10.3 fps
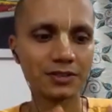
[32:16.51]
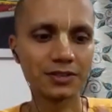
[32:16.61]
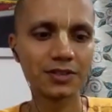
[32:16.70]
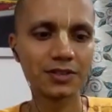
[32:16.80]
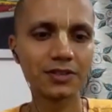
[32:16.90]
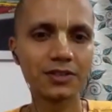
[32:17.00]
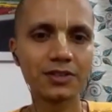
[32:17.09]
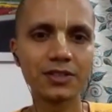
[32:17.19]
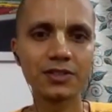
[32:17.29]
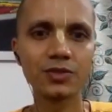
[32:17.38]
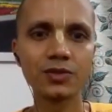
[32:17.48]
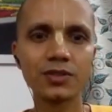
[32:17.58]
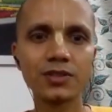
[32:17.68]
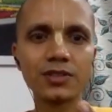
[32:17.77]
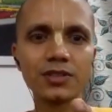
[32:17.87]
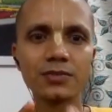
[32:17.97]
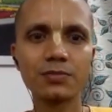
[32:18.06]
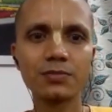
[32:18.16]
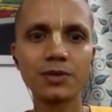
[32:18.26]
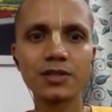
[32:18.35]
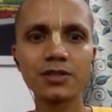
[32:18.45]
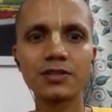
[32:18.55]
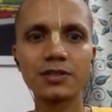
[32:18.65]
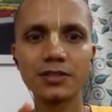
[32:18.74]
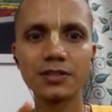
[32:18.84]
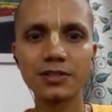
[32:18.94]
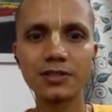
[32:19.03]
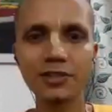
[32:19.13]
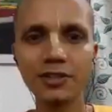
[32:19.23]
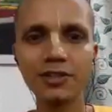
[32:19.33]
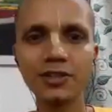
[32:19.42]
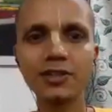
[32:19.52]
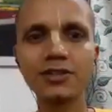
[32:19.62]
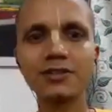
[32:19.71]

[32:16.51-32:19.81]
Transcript: curd and yogurt and butter and ghee and